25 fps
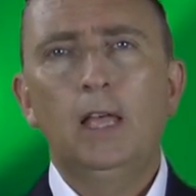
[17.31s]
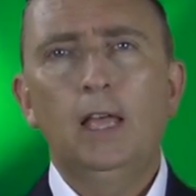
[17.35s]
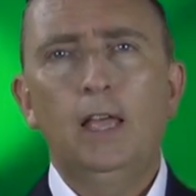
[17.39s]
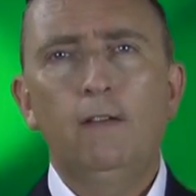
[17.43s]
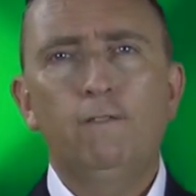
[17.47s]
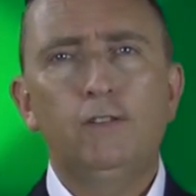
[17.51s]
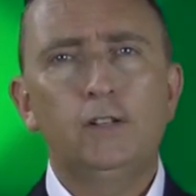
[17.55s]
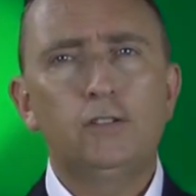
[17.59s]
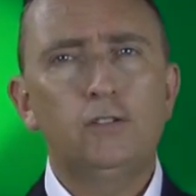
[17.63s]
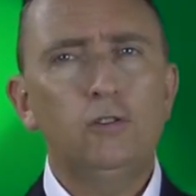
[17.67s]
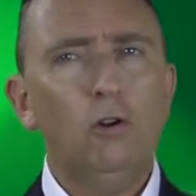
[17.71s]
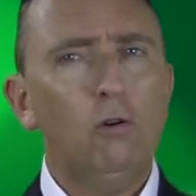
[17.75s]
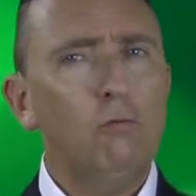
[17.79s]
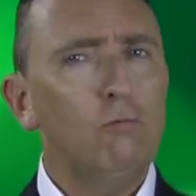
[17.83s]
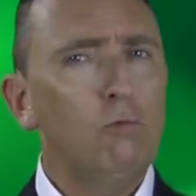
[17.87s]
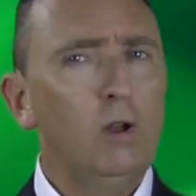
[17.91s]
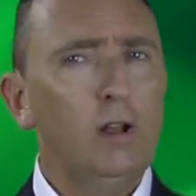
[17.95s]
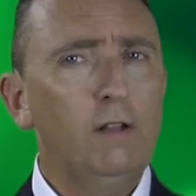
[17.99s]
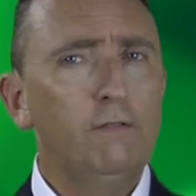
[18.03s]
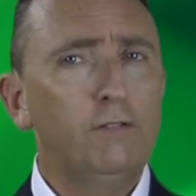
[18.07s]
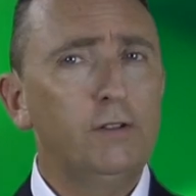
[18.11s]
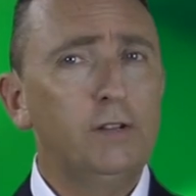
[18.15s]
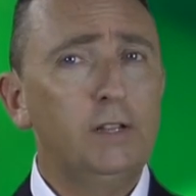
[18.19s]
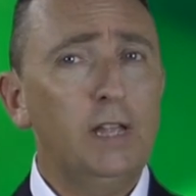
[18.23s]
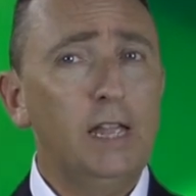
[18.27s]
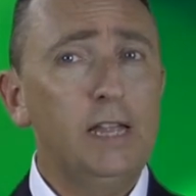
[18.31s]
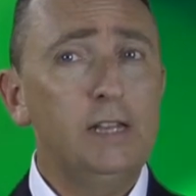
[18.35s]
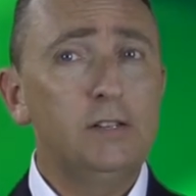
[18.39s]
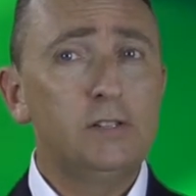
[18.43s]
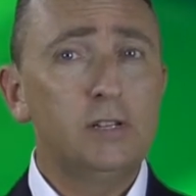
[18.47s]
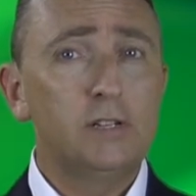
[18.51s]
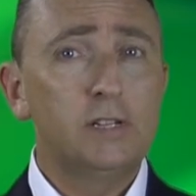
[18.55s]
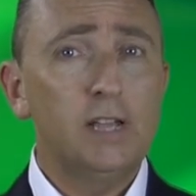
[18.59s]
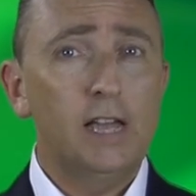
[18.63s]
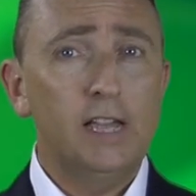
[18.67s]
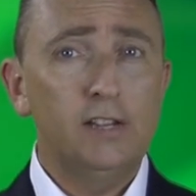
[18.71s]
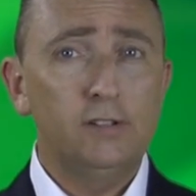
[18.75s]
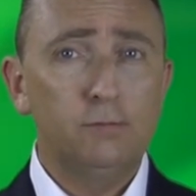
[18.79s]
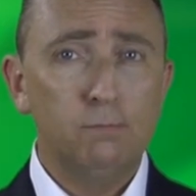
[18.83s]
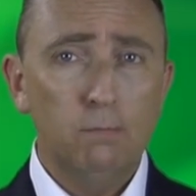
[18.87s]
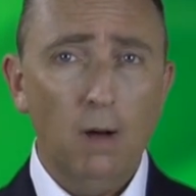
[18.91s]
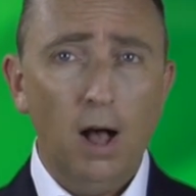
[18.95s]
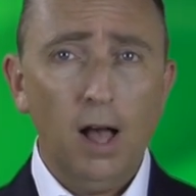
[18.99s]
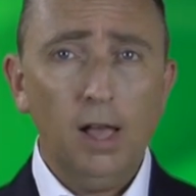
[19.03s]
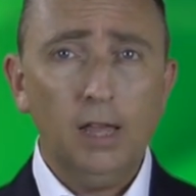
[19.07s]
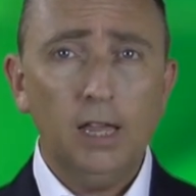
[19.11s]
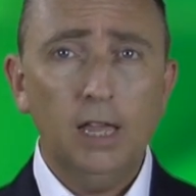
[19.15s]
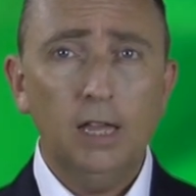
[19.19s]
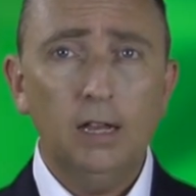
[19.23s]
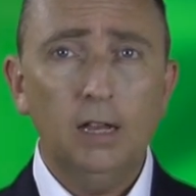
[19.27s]
If it's not relevant in today's
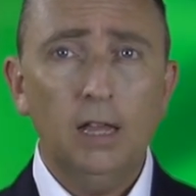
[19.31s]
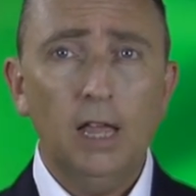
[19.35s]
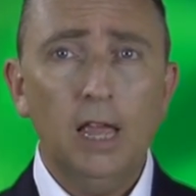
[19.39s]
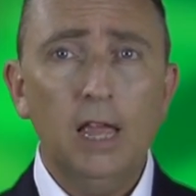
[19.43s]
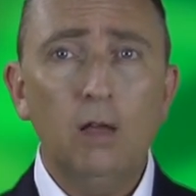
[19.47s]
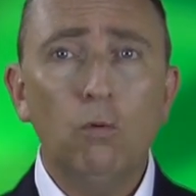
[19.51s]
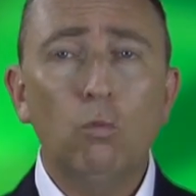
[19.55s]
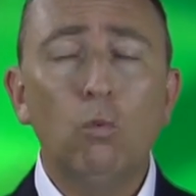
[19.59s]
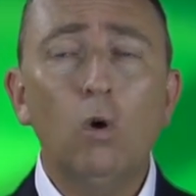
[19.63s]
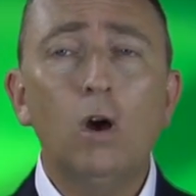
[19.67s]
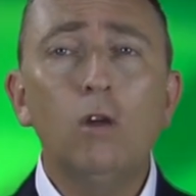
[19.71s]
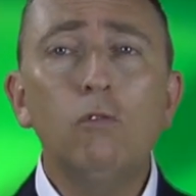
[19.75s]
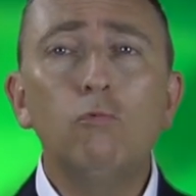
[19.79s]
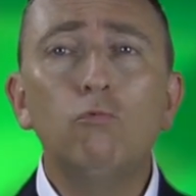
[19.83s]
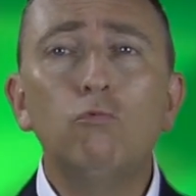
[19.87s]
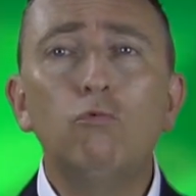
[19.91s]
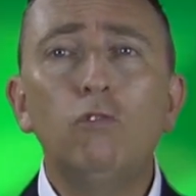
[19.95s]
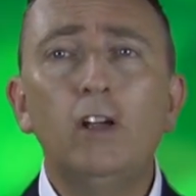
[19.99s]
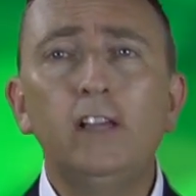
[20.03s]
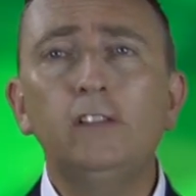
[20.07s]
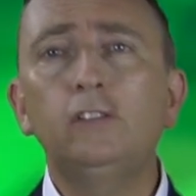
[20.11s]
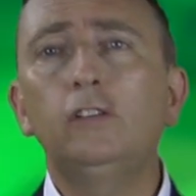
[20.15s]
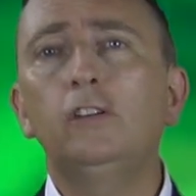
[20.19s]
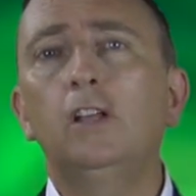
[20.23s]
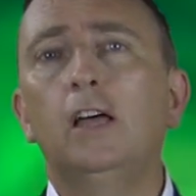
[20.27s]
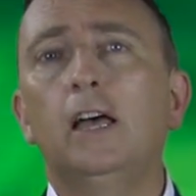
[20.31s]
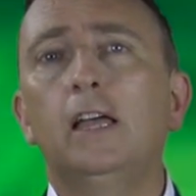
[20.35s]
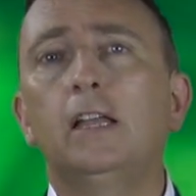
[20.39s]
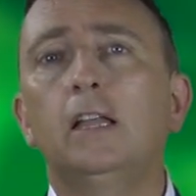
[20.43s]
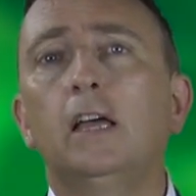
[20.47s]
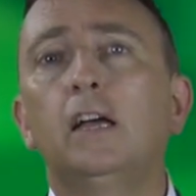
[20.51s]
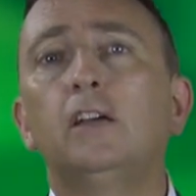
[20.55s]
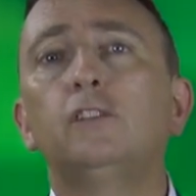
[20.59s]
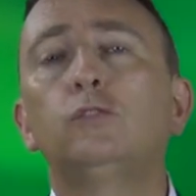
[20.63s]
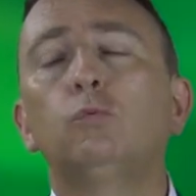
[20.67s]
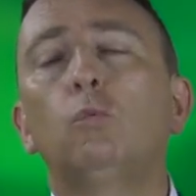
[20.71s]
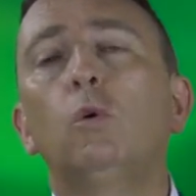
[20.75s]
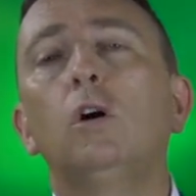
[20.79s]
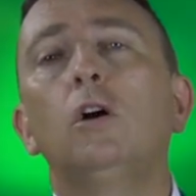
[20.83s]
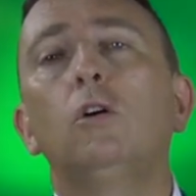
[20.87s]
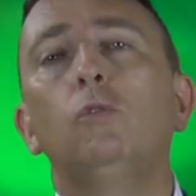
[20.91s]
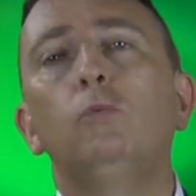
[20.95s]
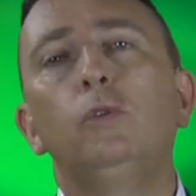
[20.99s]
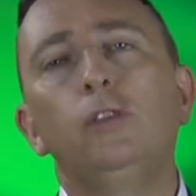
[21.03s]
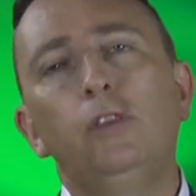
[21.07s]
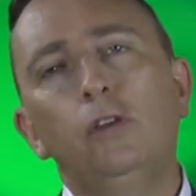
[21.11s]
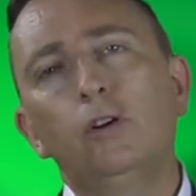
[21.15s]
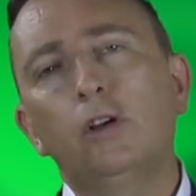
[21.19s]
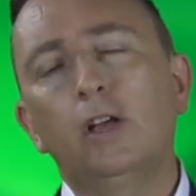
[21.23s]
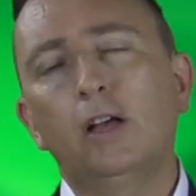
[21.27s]
market, it won't resonate as well
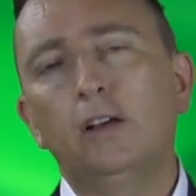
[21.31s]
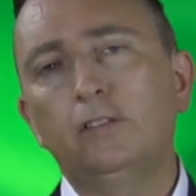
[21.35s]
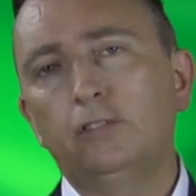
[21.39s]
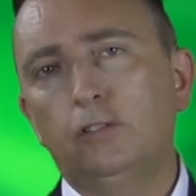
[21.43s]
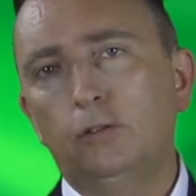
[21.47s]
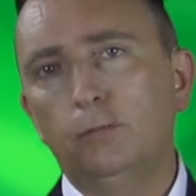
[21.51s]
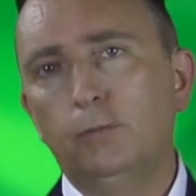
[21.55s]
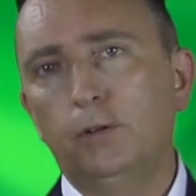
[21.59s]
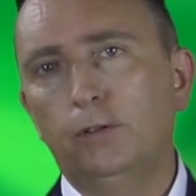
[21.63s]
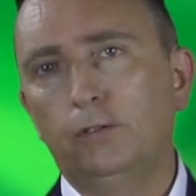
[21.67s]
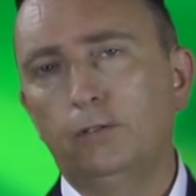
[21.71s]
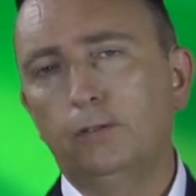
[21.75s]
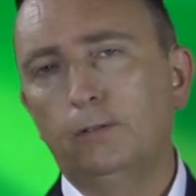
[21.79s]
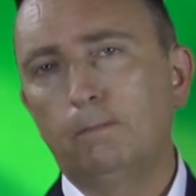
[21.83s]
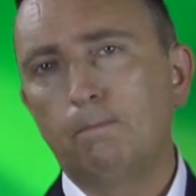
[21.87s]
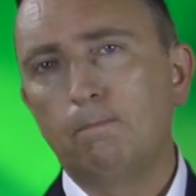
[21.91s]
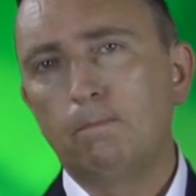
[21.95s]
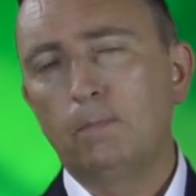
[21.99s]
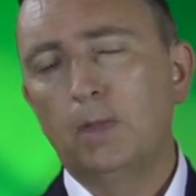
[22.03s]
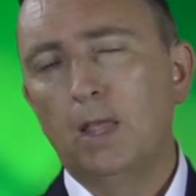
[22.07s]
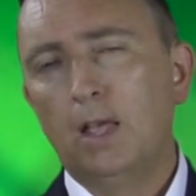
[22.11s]
with your customers.